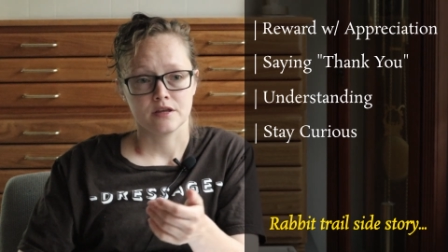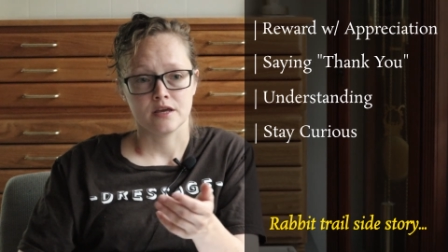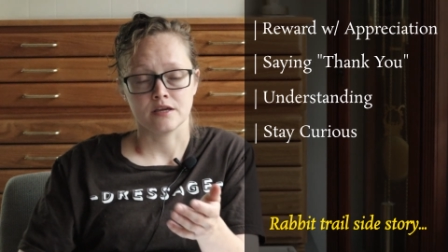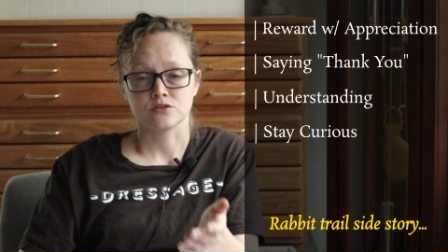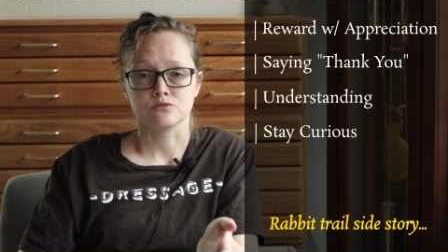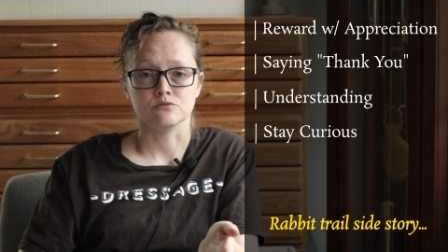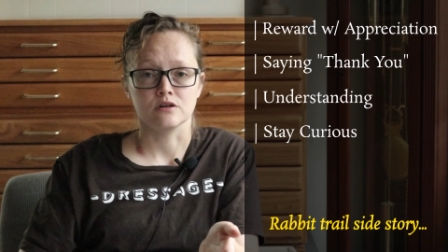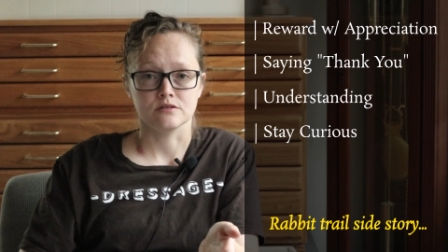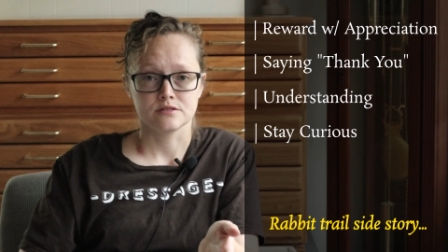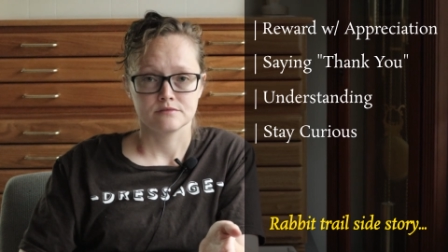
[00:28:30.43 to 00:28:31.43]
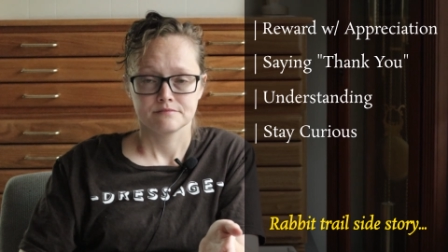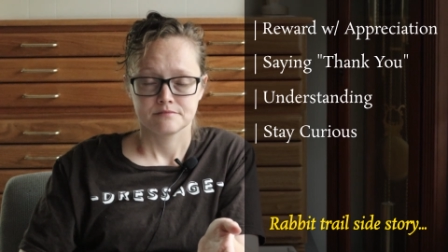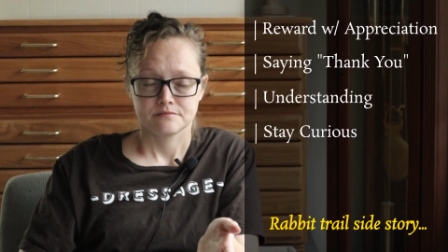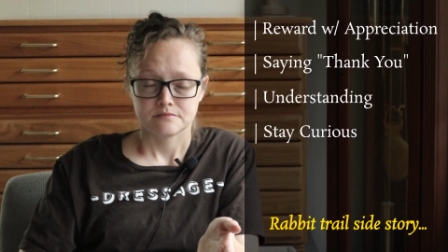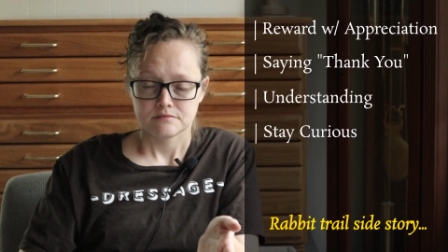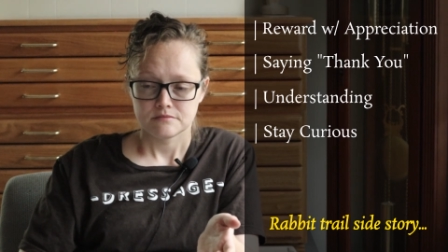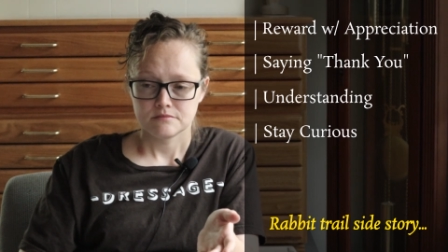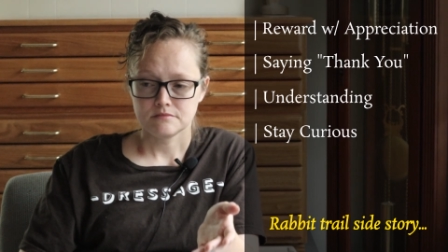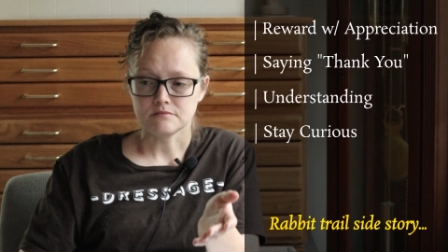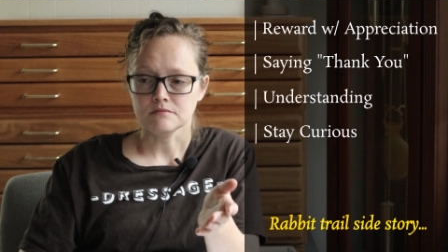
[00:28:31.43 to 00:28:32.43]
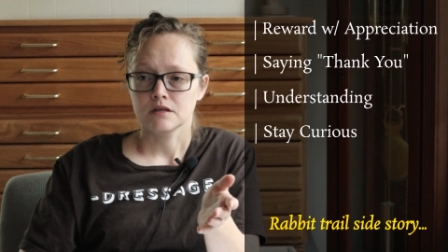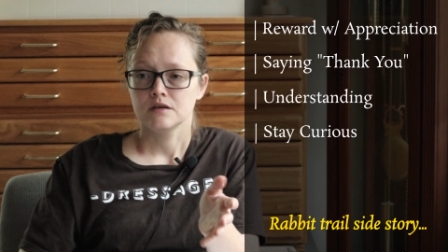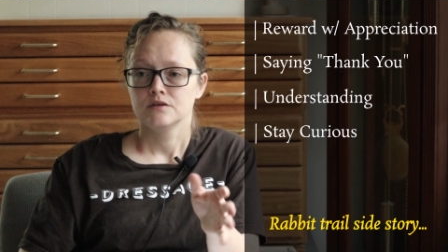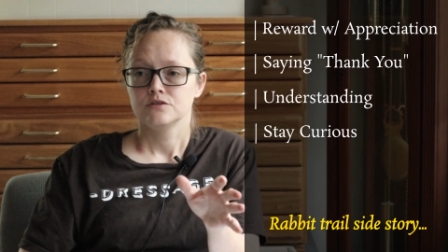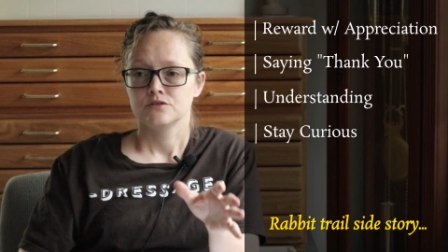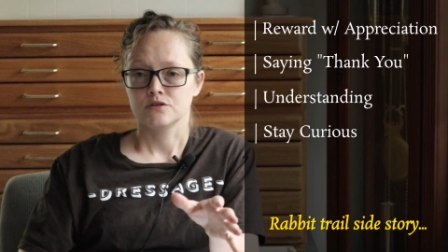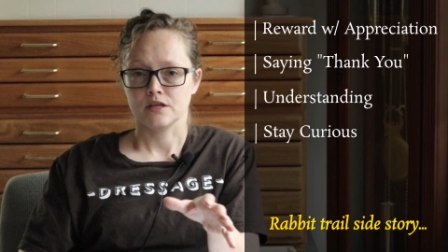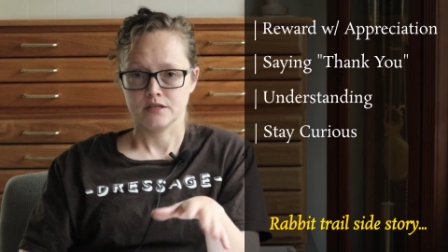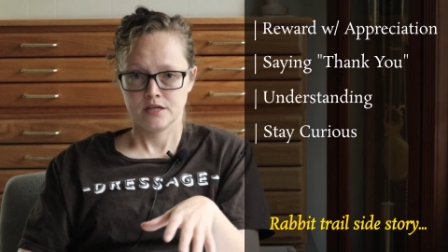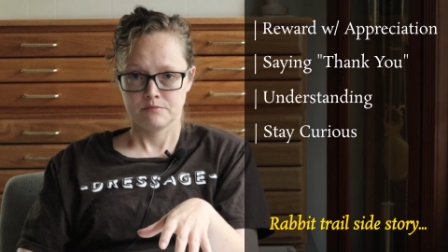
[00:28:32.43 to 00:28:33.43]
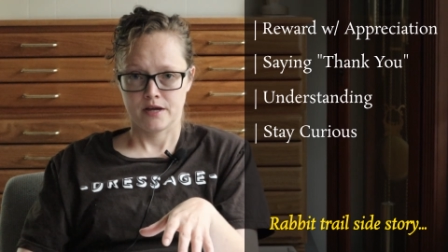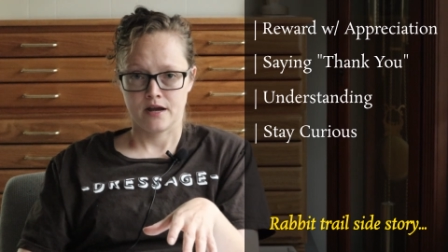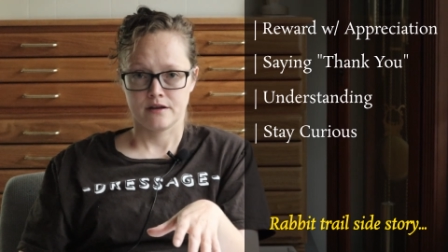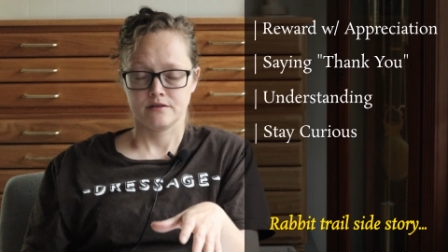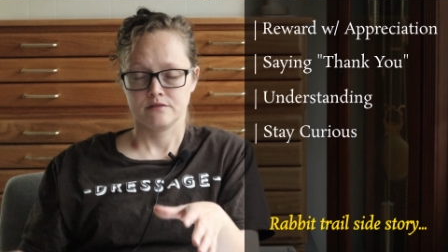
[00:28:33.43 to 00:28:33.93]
a school halt. So they lean back,